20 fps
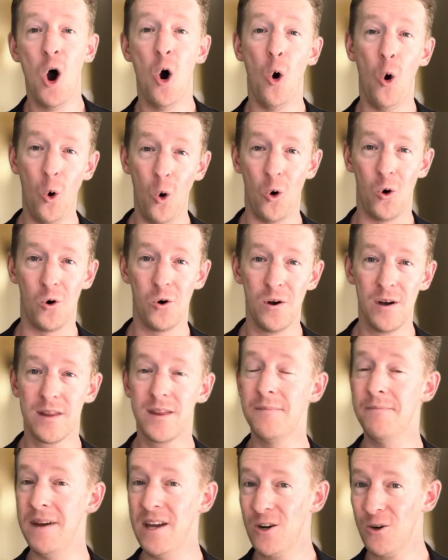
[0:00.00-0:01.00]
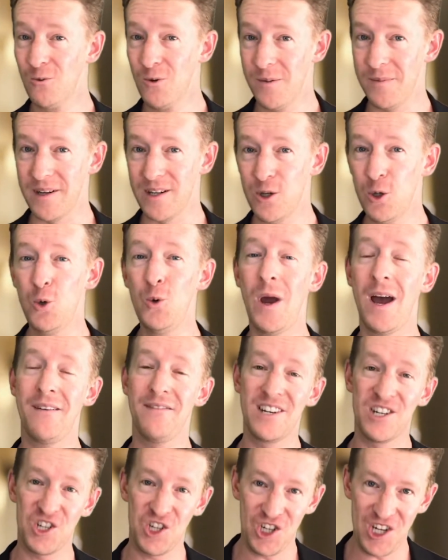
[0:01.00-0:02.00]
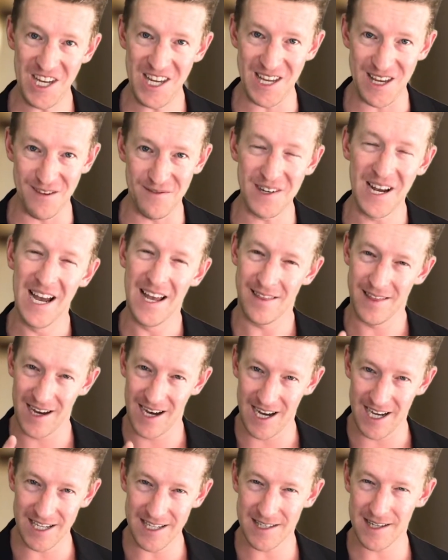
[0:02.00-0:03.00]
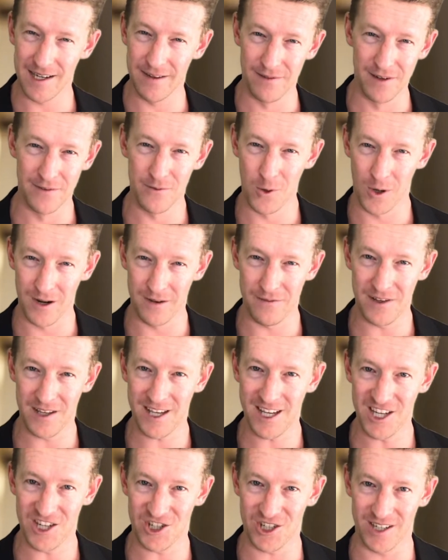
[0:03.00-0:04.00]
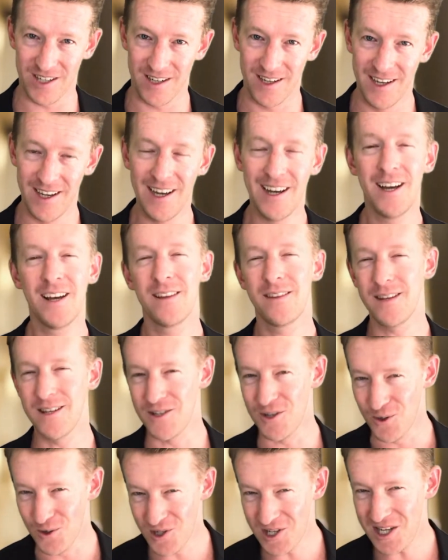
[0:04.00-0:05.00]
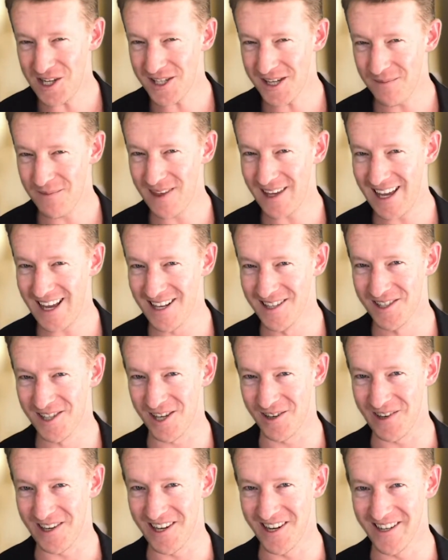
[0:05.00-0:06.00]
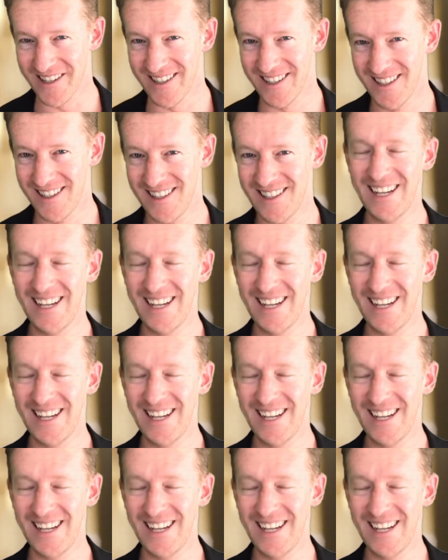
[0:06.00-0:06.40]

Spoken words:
or the men or women who have achieved the highest level of qualification? There's usually something else going on.